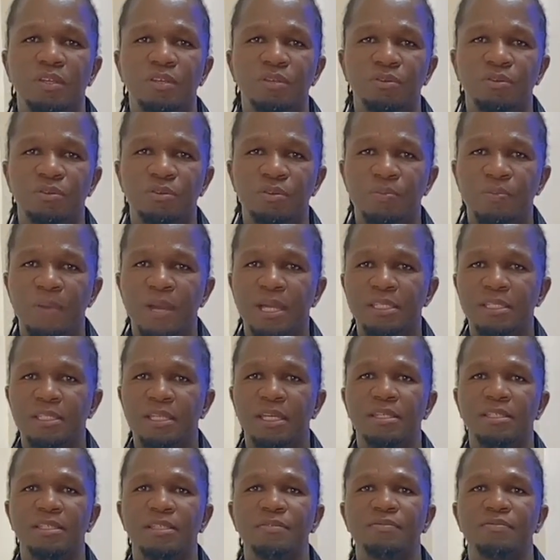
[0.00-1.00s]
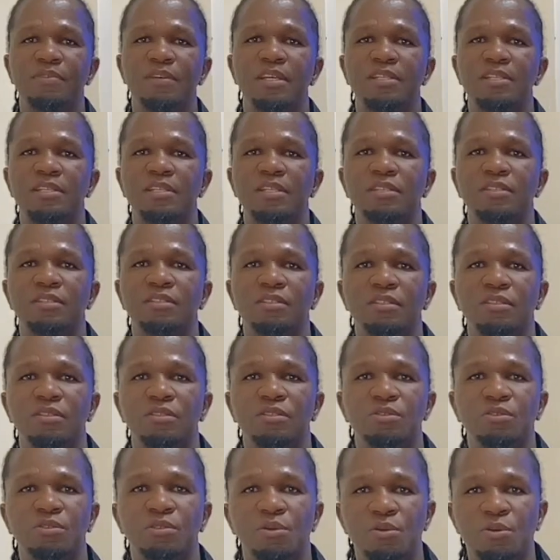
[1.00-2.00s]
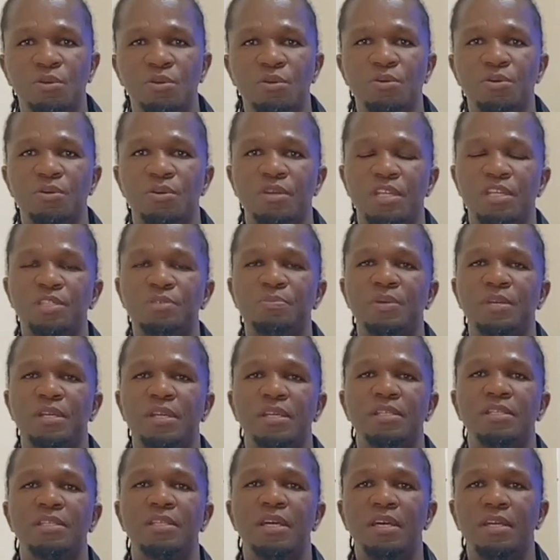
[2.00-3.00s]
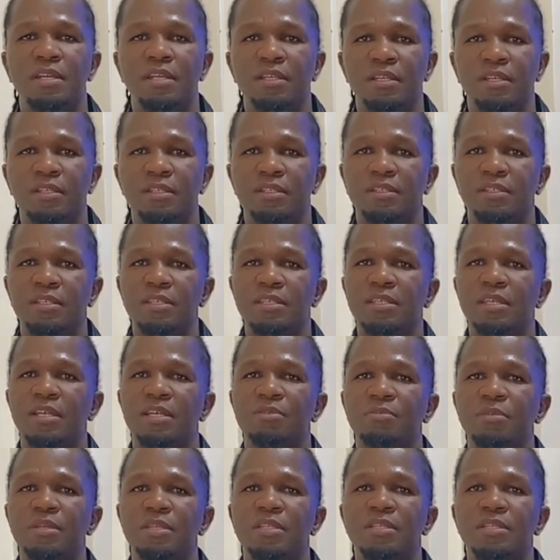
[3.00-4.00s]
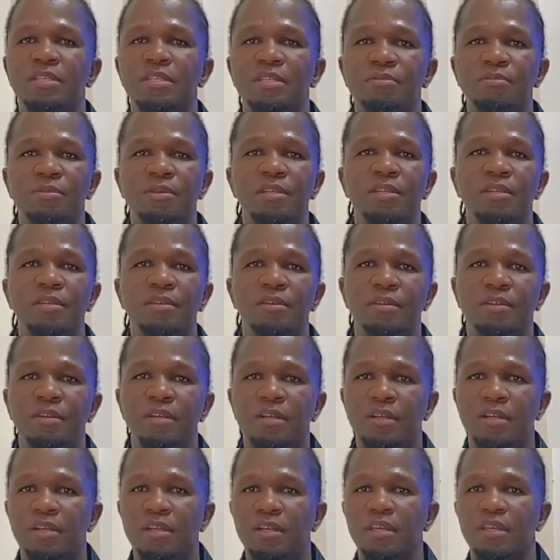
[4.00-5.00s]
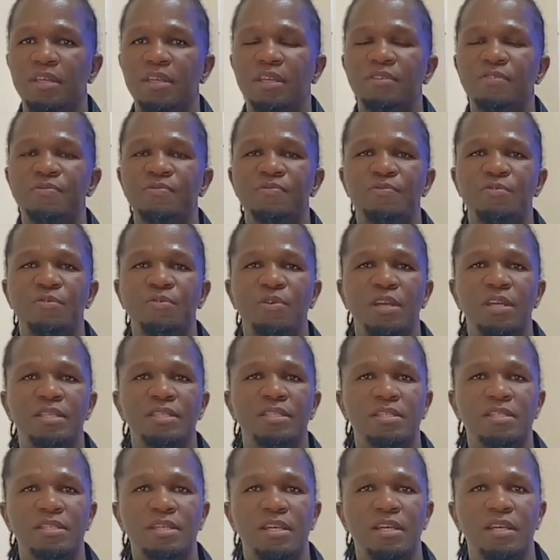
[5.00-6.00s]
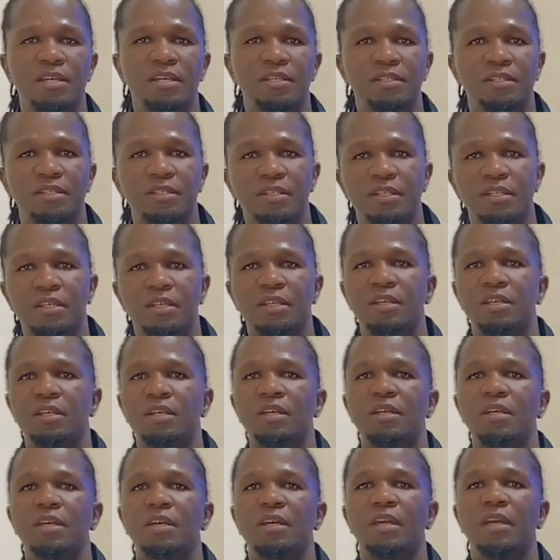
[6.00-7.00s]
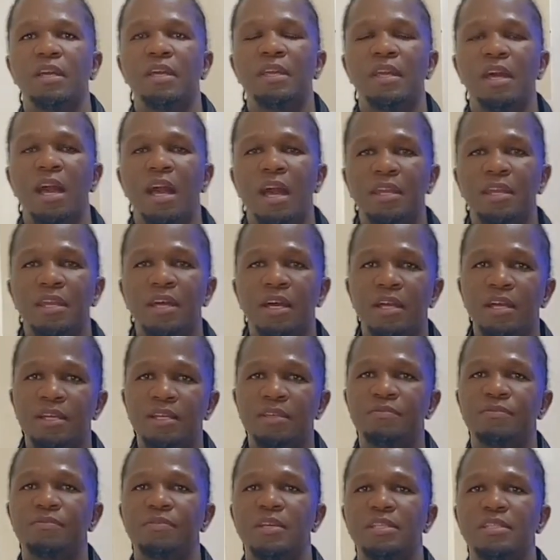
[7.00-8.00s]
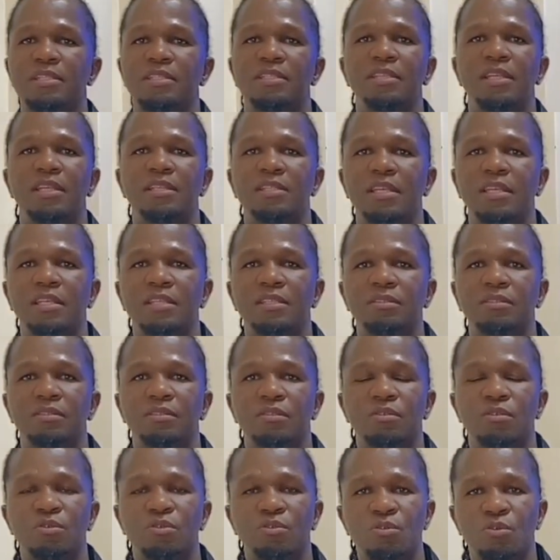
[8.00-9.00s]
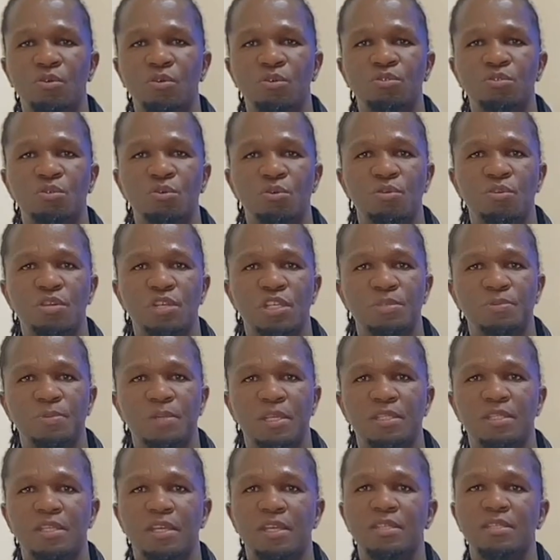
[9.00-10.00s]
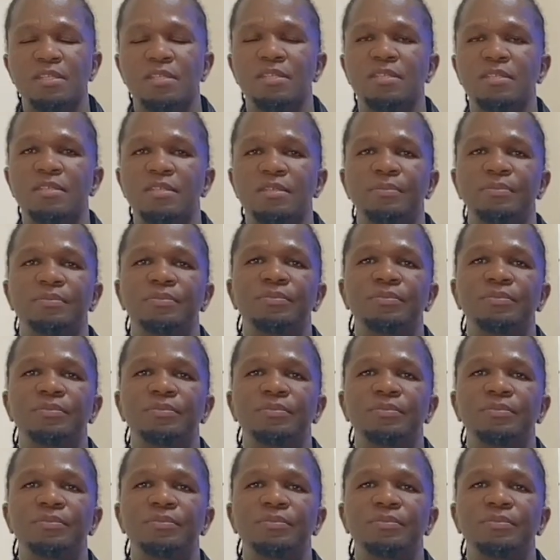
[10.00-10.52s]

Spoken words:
You might get infection through respiratory. This can be TB, influenza, and other infections that can go through respiratory system.